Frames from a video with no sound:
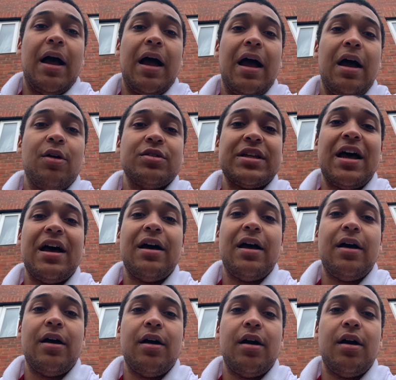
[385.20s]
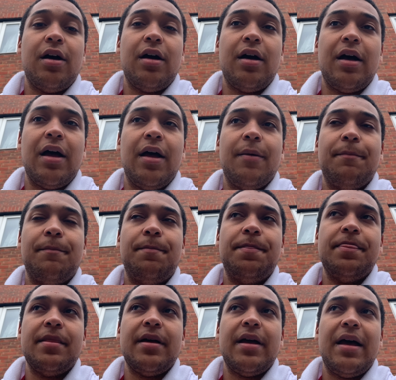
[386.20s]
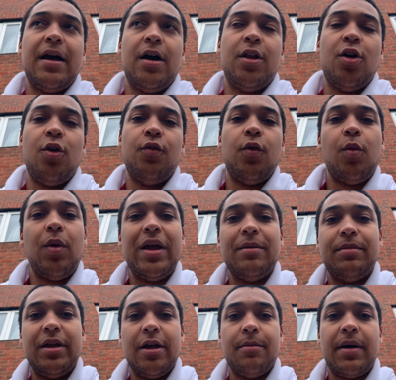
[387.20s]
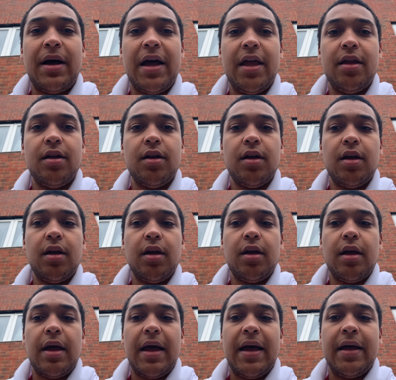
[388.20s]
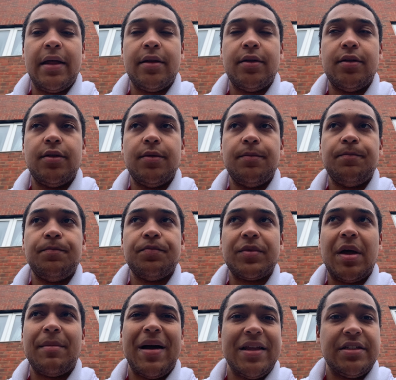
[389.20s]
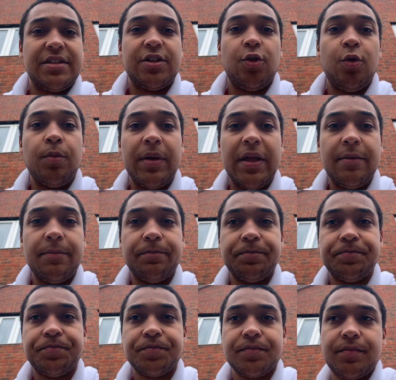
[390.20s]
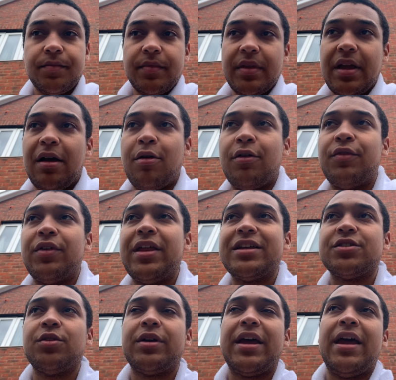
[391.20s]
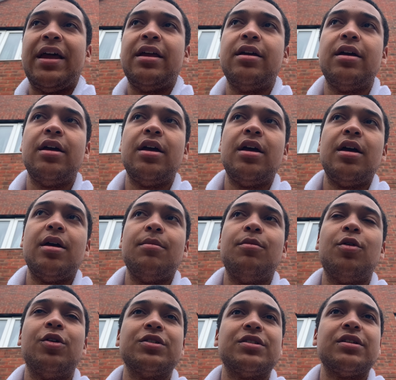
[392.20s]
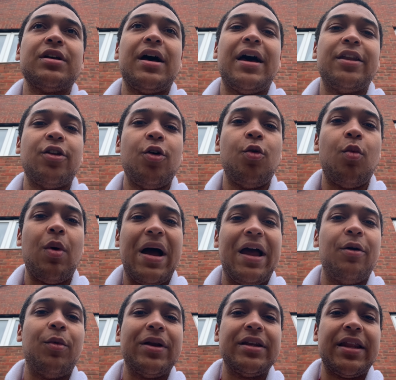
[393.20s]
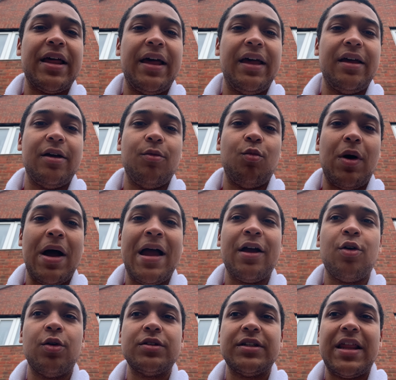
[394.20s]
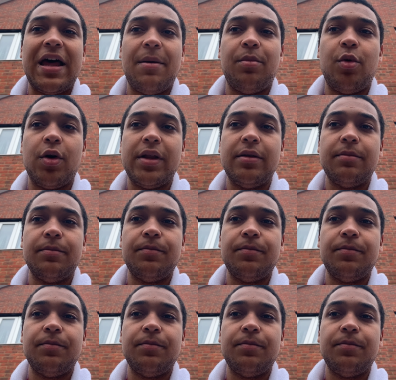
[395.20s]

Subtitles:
I was at an overweight BMI, and I might still be. However, that's okay, because I know why I went there and why I got to that point.